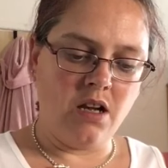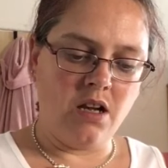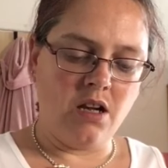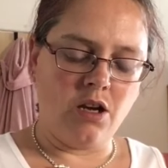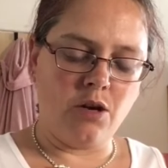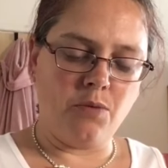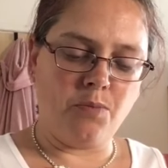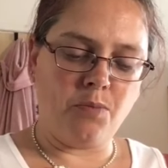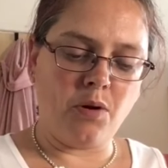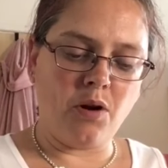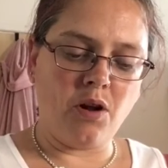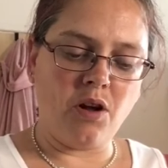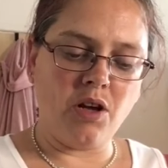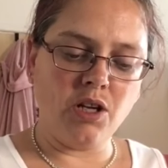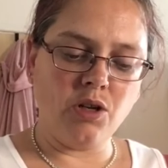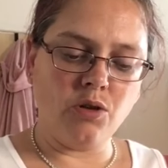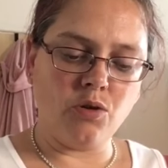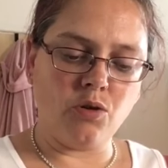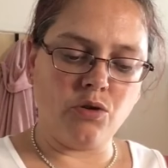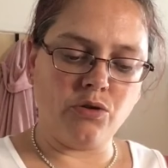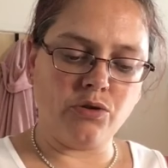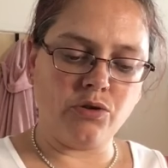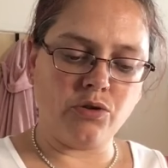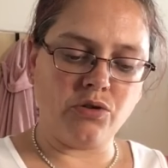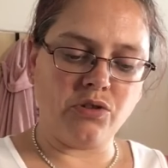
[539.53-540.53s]
Apply
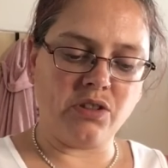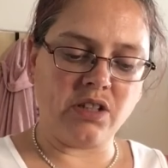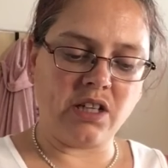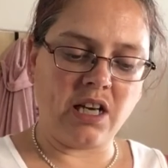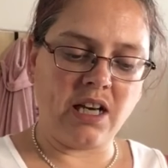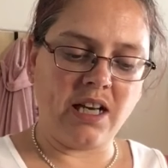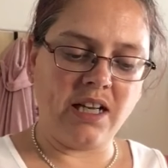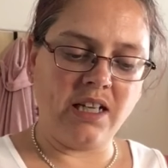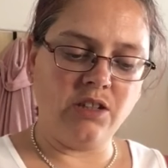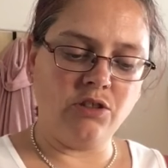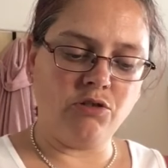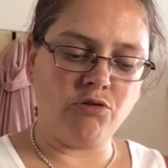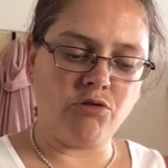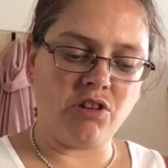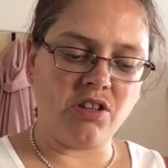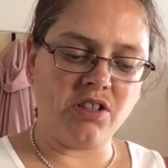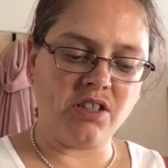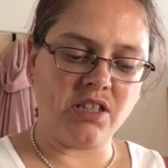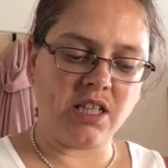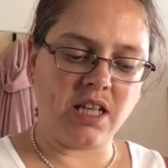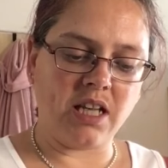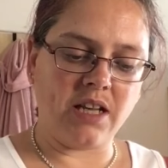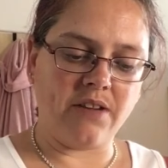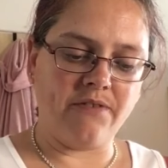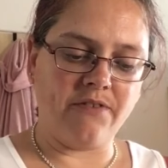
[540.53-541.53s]
yours onto clean, dry
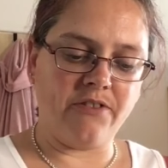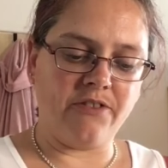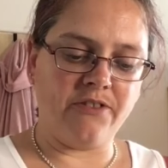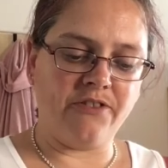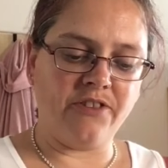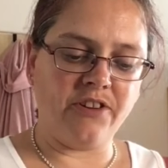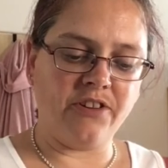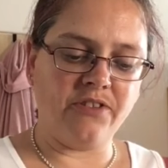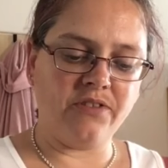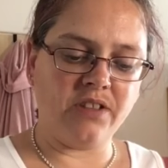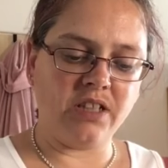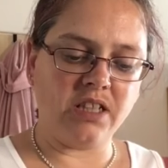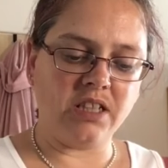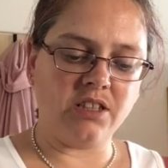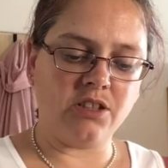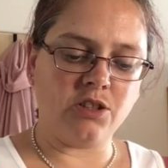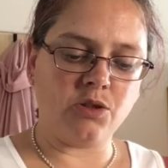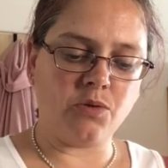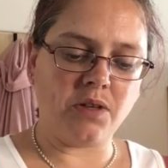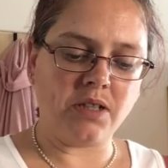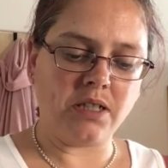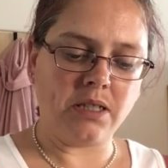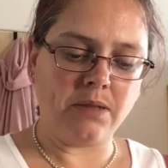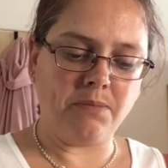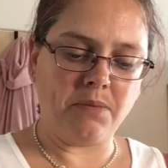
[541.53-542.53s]
skin for 15 to
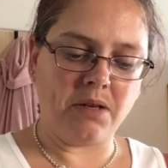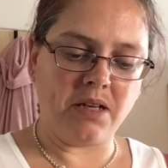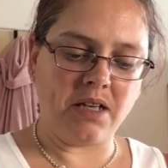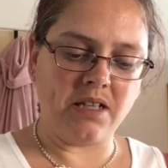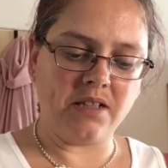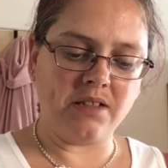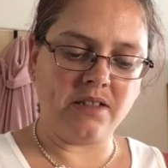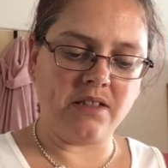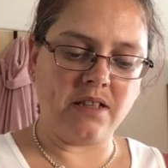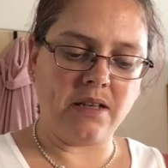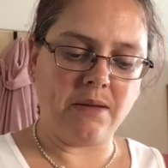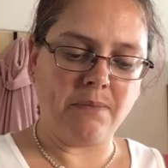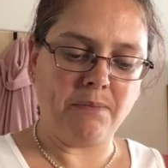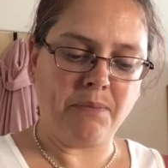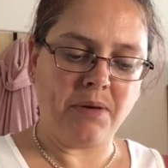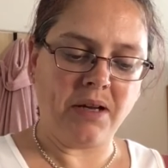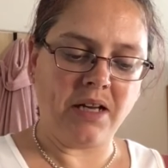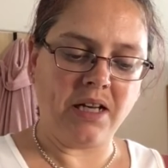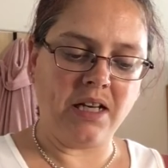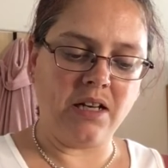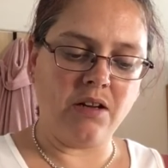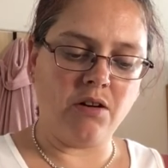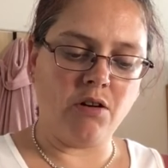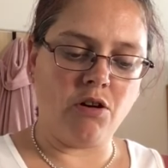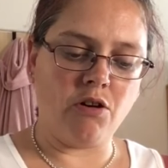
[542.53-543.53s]
20 minutes and then
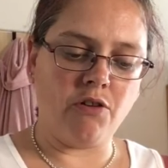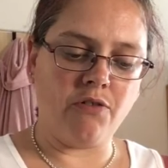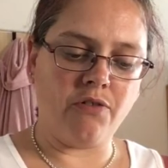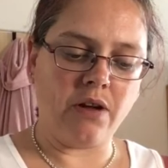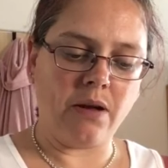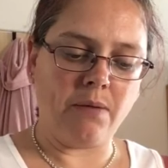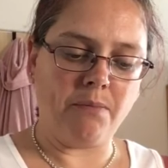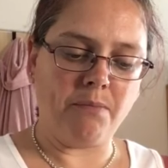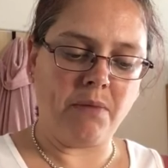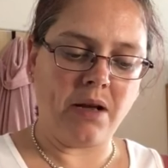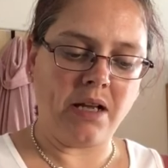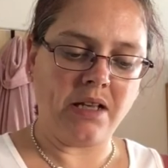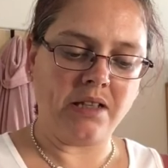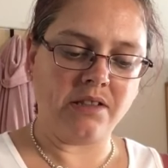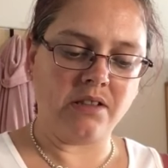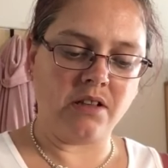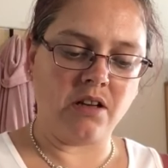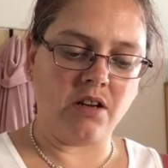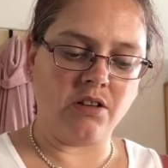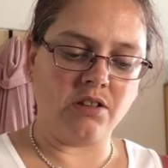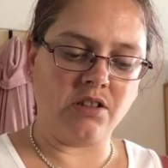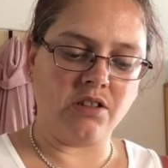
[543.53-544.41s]
peel it off and massage